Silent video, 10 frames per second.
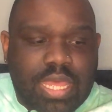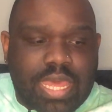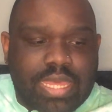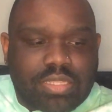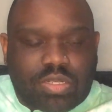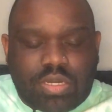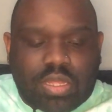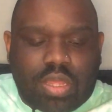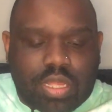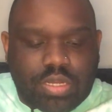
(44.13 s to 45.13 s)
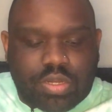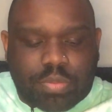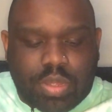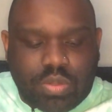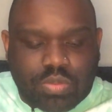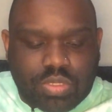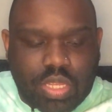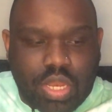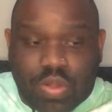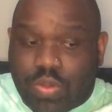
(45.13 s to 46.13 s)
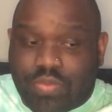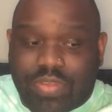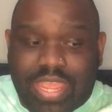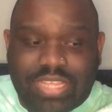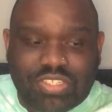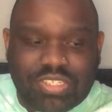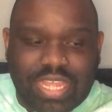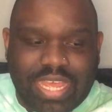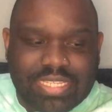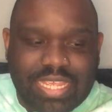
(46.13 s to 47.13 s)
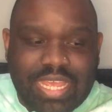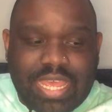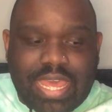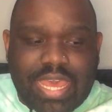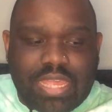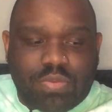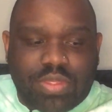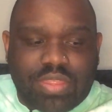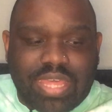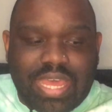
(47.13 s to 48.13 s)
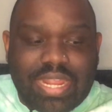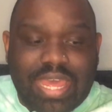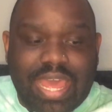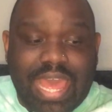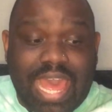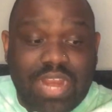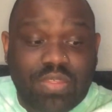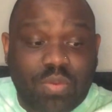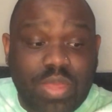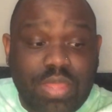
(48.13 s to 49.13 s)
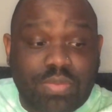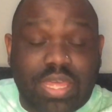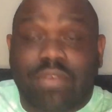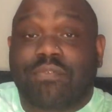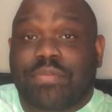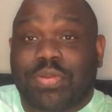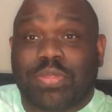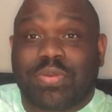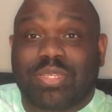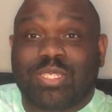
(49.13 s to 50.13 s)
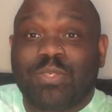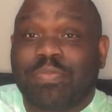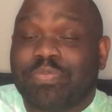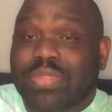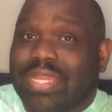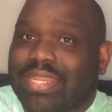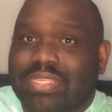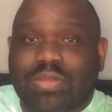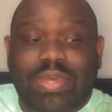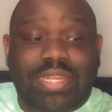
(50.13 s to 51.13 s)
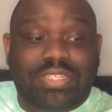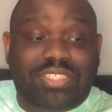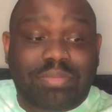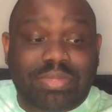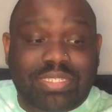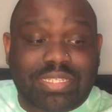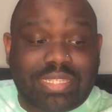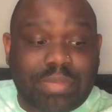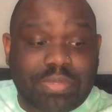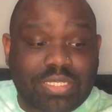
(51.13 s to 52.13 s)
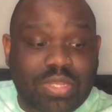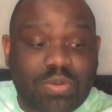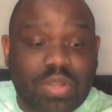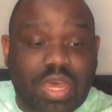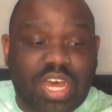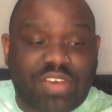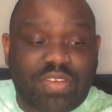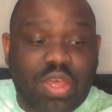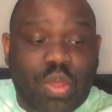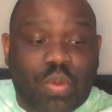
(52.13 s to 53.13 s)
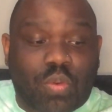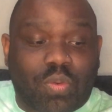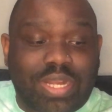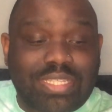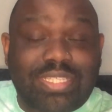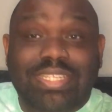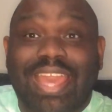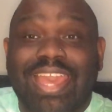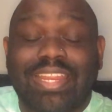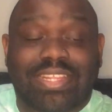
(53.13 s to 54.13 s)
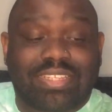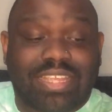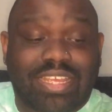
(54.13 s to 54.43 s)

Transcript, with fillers: and turning on your post notifications, you guys. And with that out of the way, without further ado, let's go ahead and jump into this episode of Raising Kanan,